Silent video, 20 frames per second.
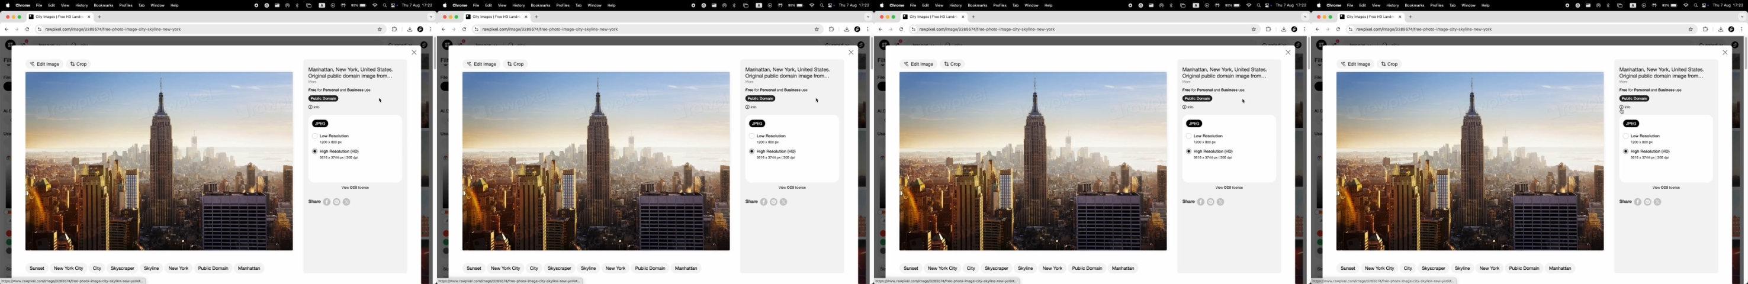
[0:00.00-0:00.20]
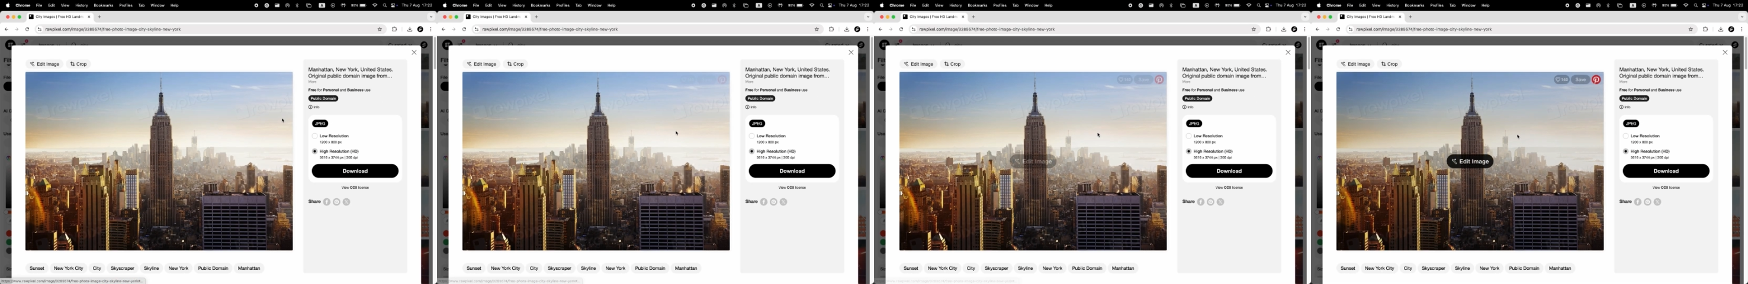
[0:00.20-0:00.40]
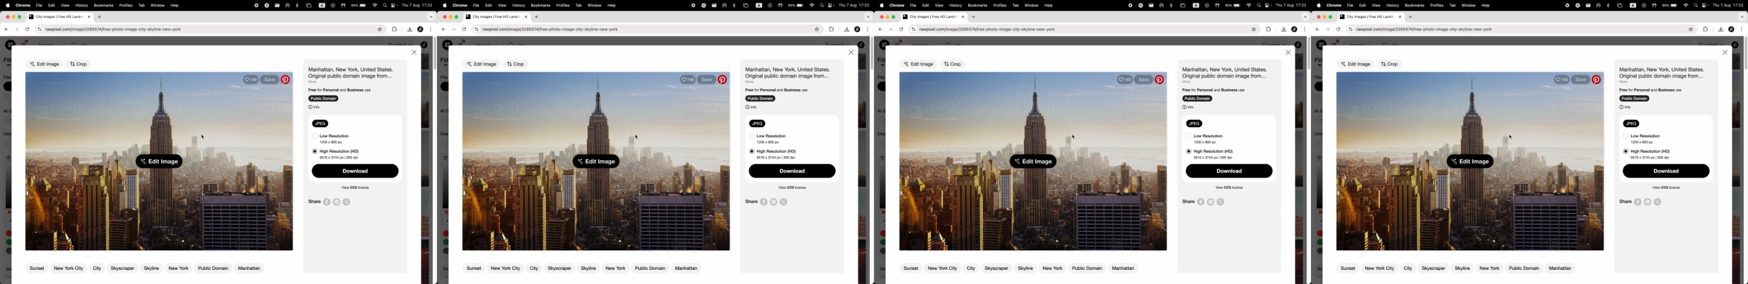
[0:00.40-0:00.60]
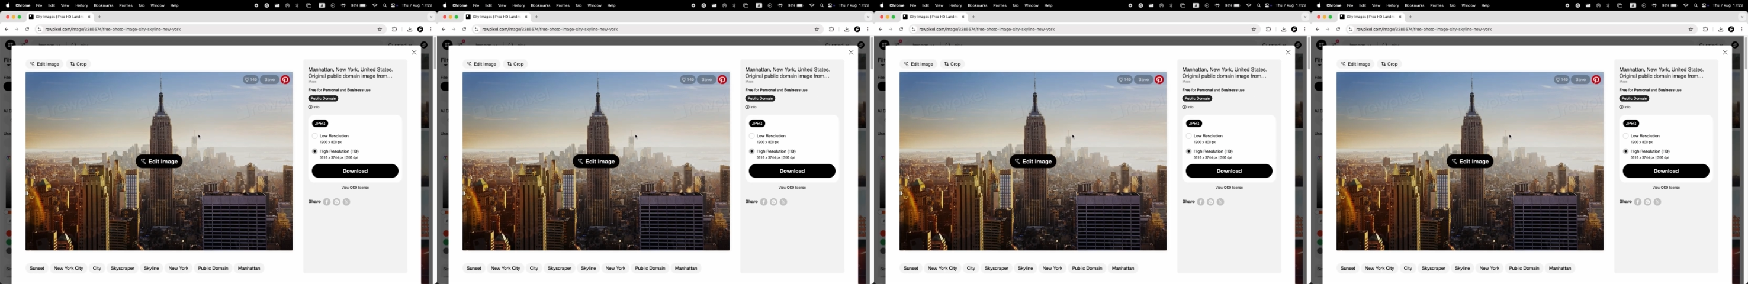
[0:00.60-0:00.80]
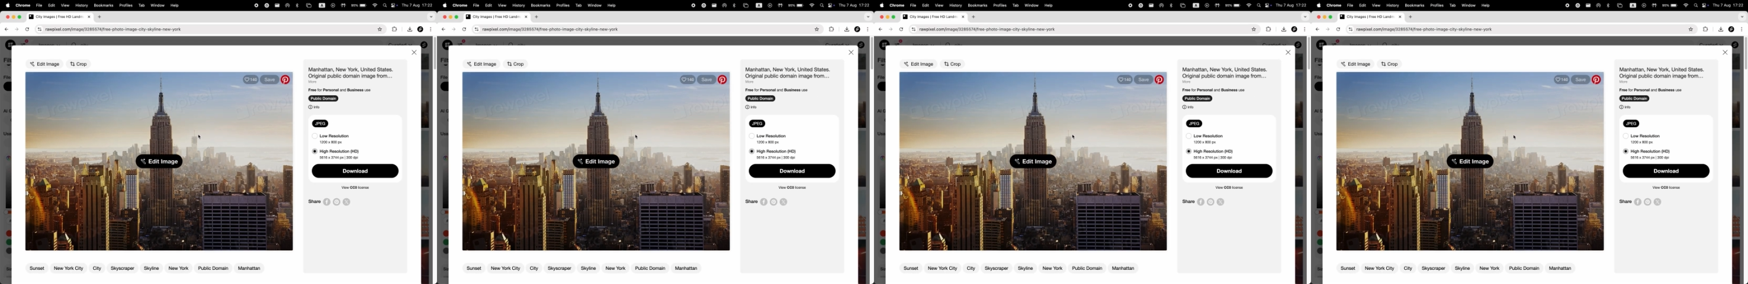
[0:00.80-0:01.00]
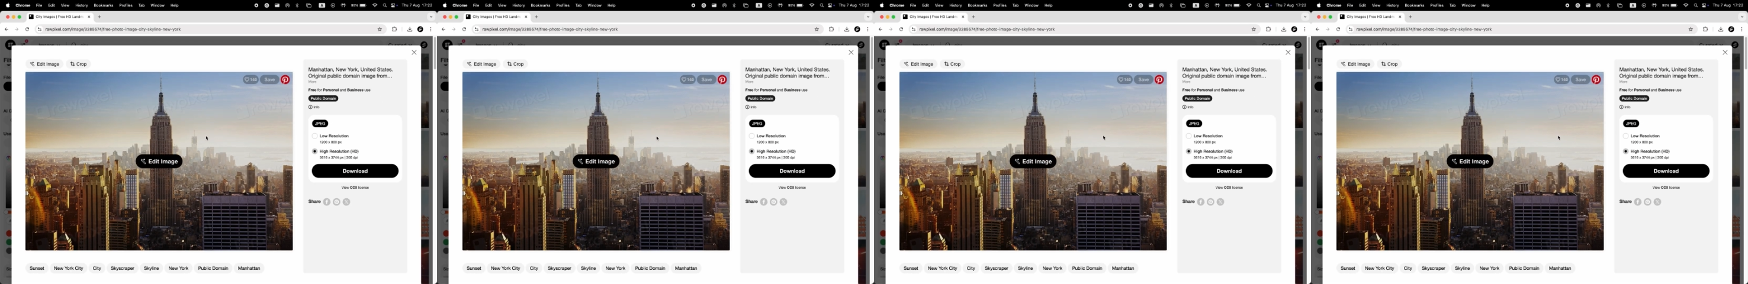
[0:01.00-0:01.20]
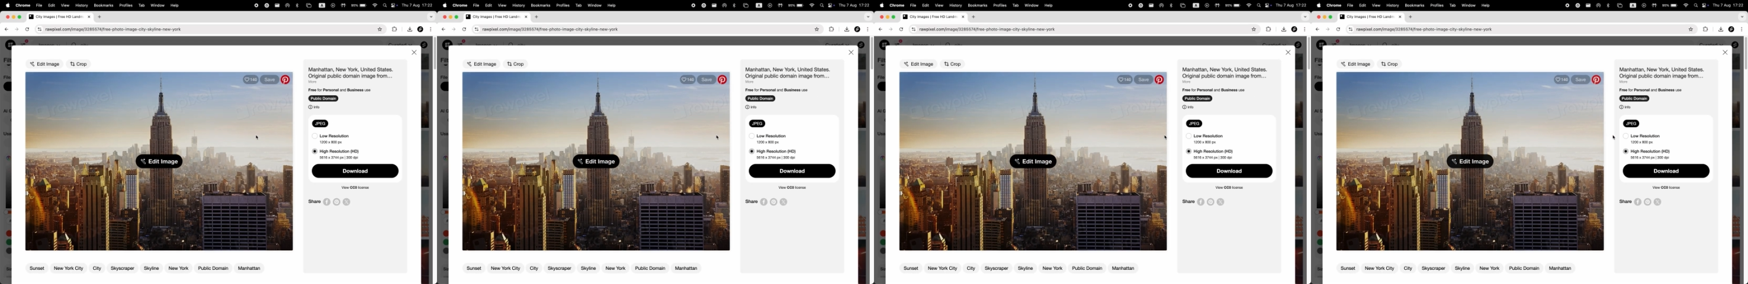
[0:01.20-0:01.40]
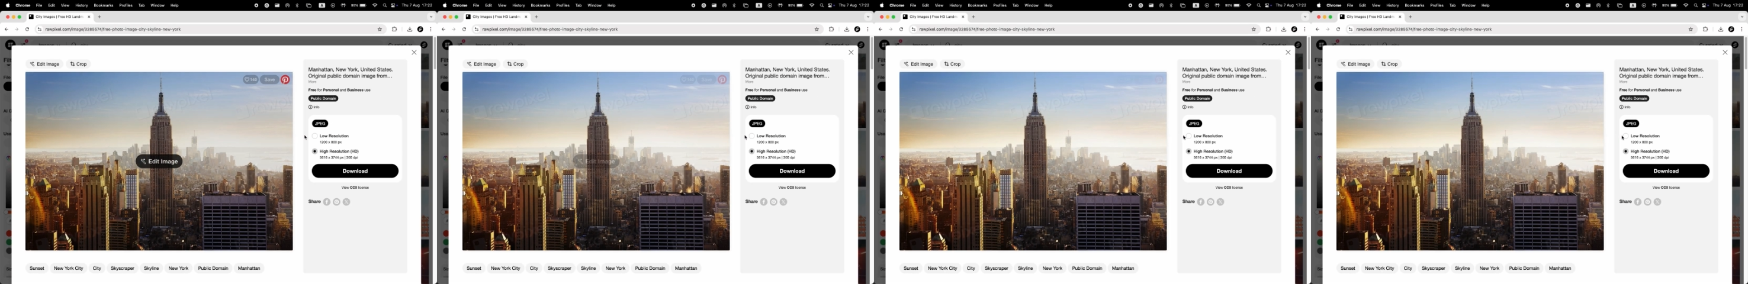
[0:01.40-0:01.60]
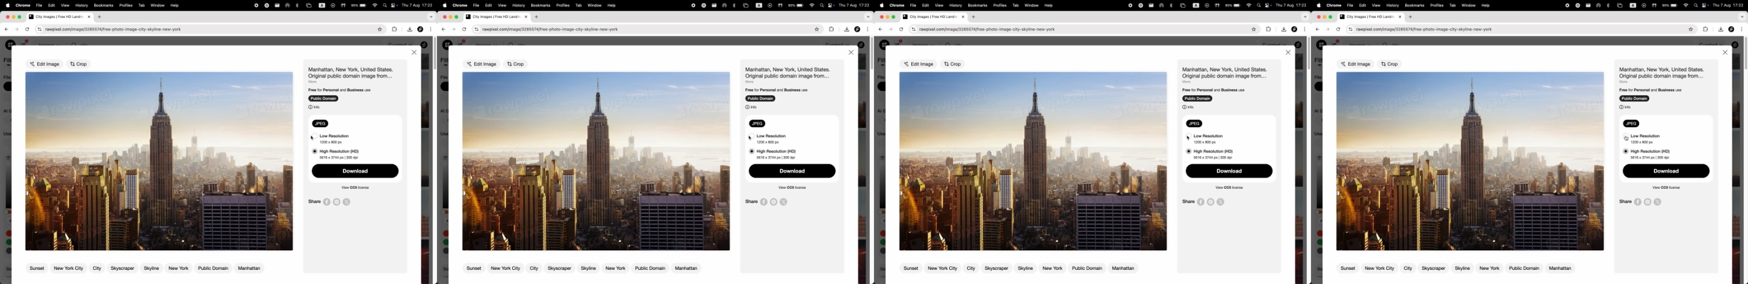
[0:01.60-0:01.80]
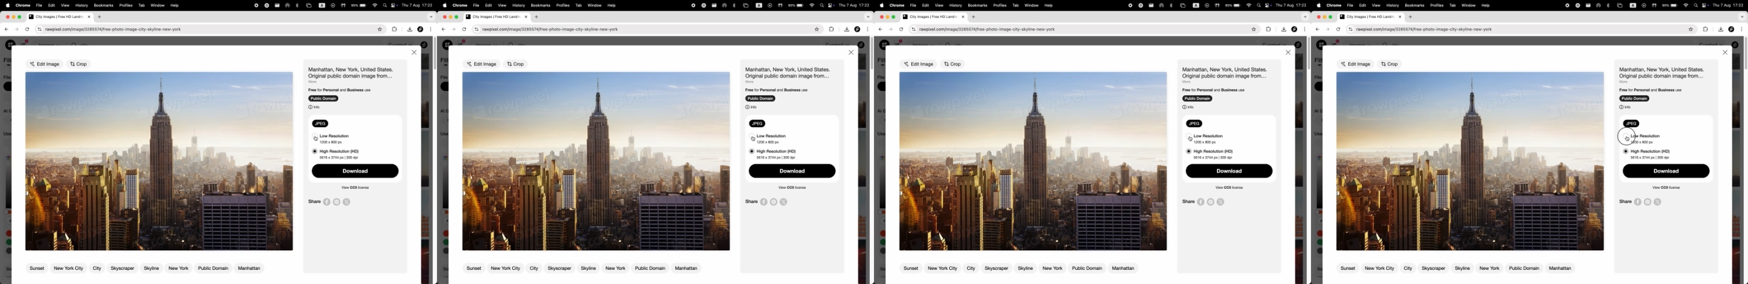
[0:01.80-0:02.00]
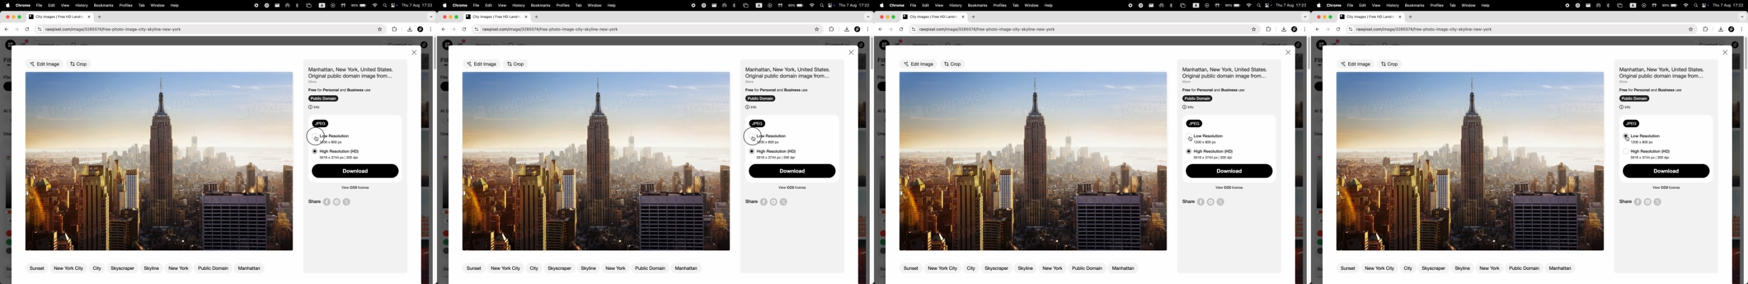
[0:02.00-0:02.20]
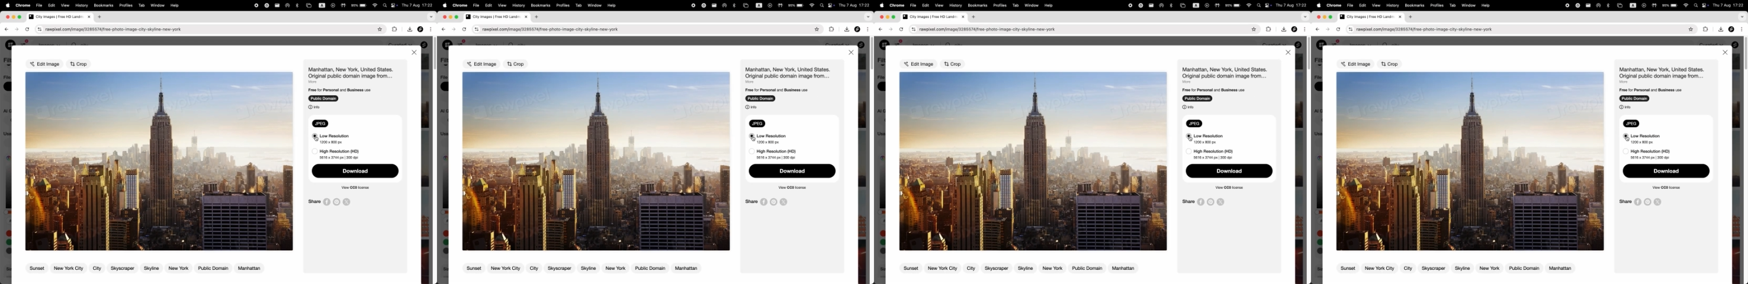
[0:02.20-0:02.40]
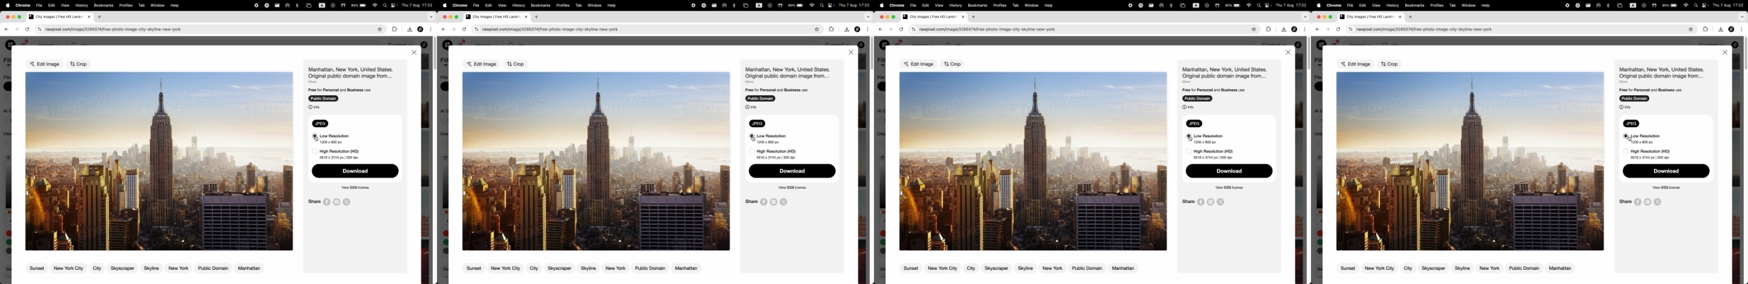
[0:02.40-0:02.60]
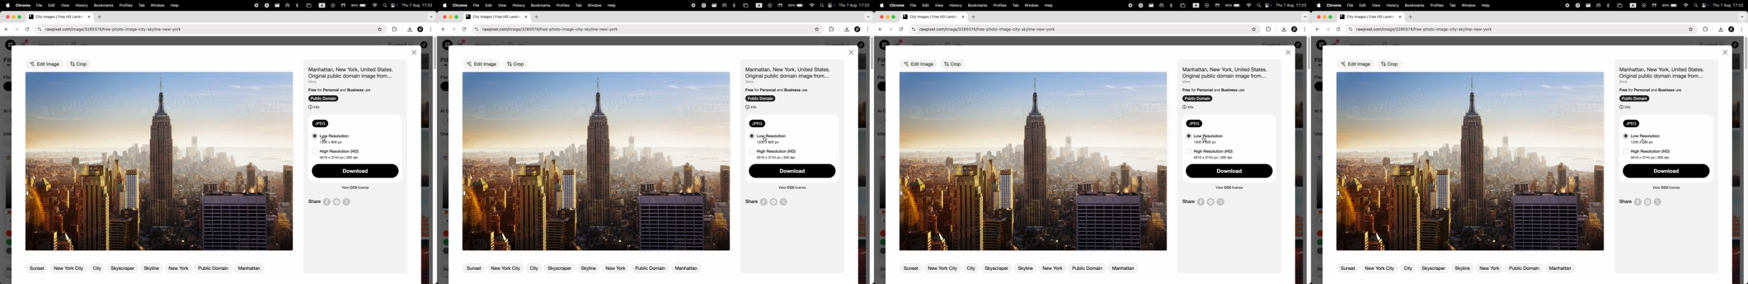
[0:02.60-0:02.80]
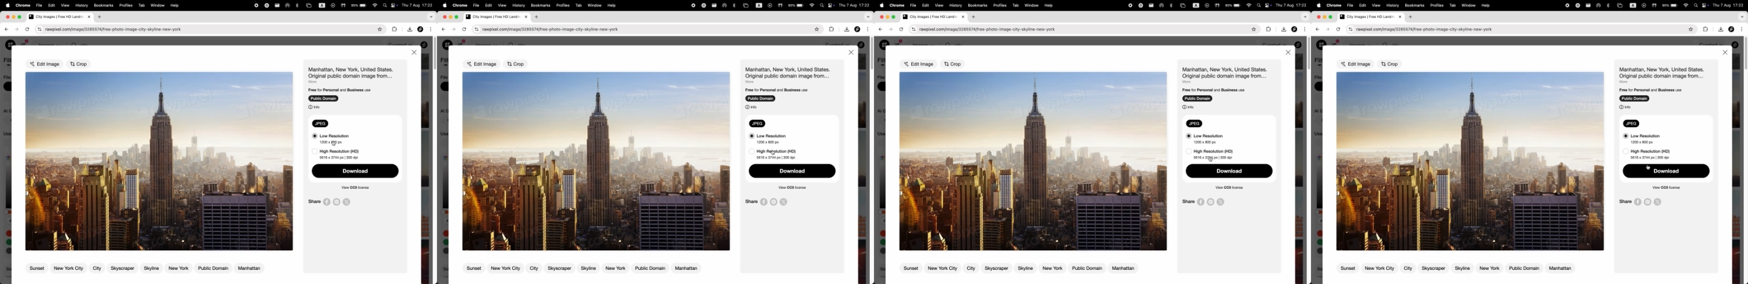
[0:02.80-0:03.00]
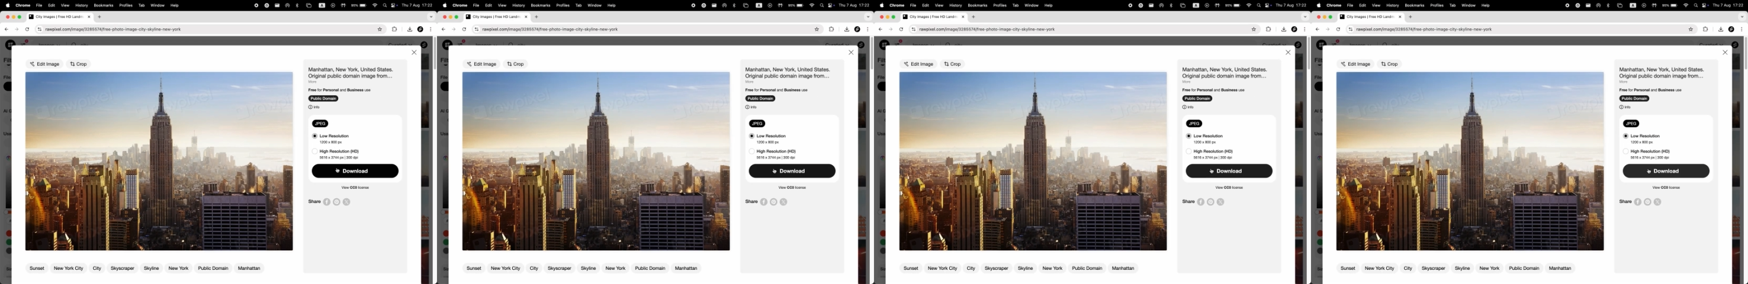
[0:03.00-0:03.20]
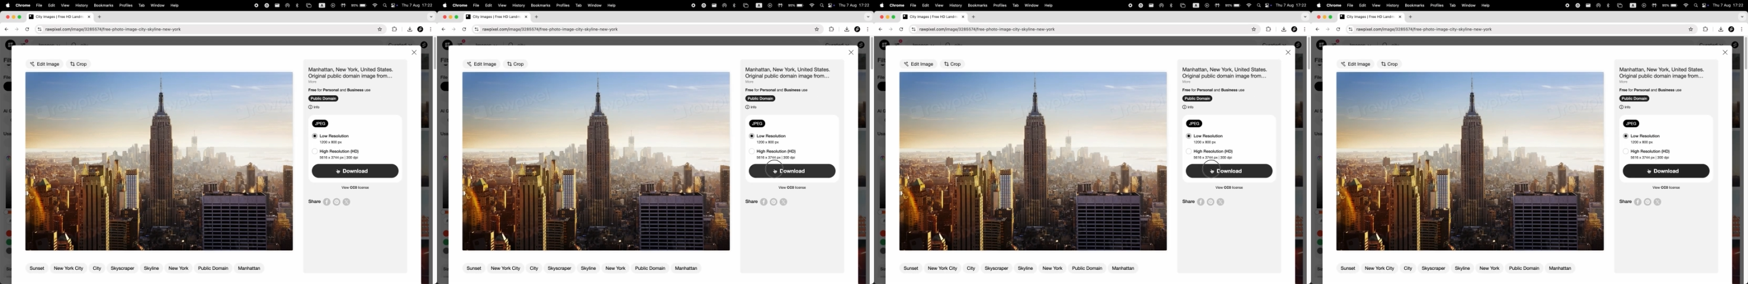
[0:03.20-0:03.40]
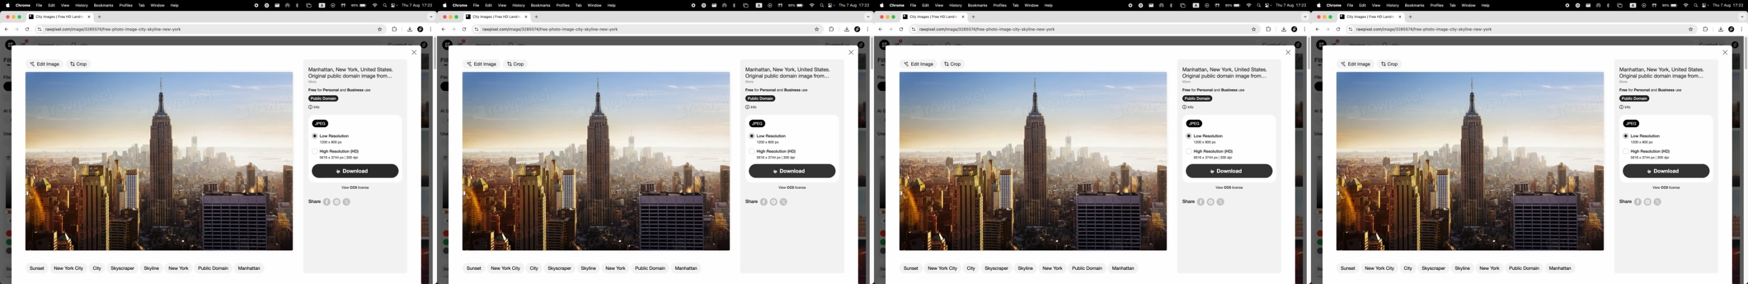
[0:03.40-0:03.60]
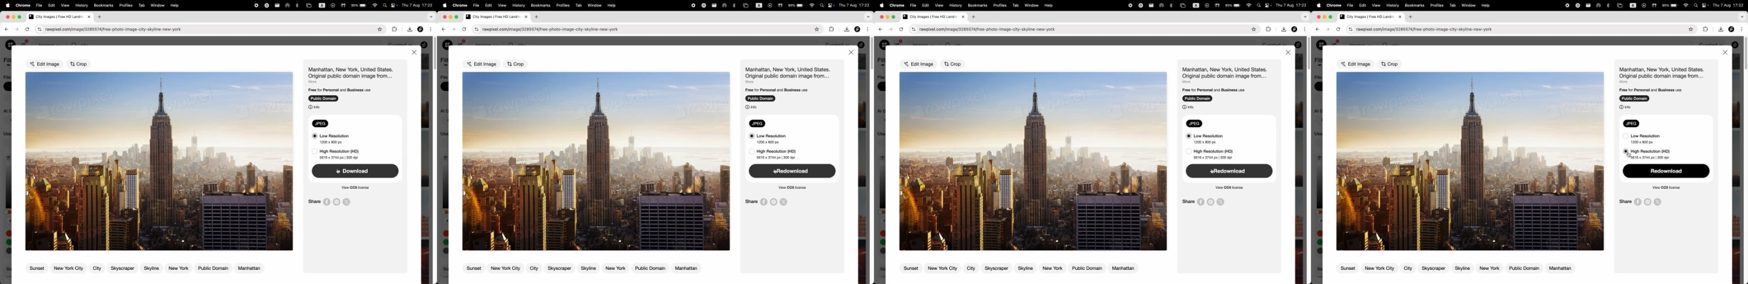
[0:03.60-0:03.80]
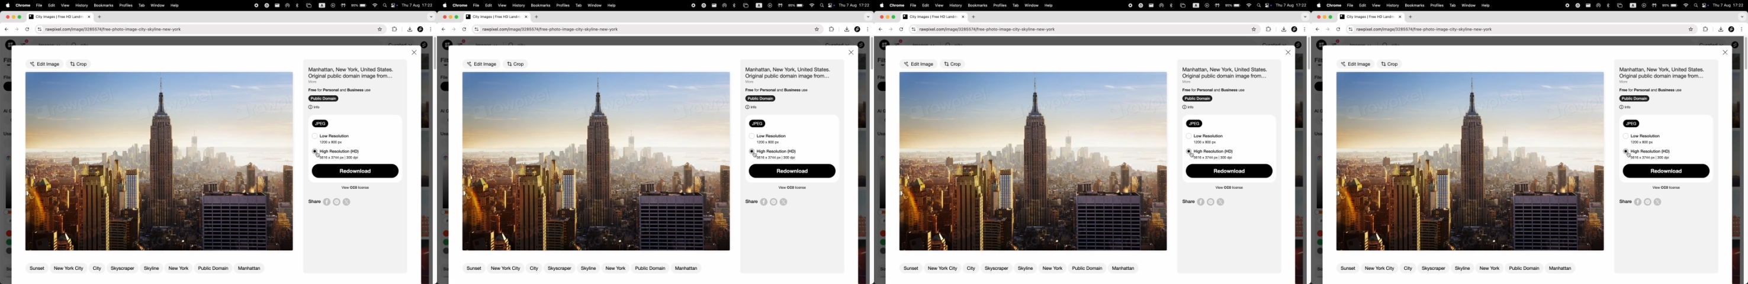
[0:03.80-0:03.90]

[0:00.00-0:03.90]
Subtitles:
(no speaker visible)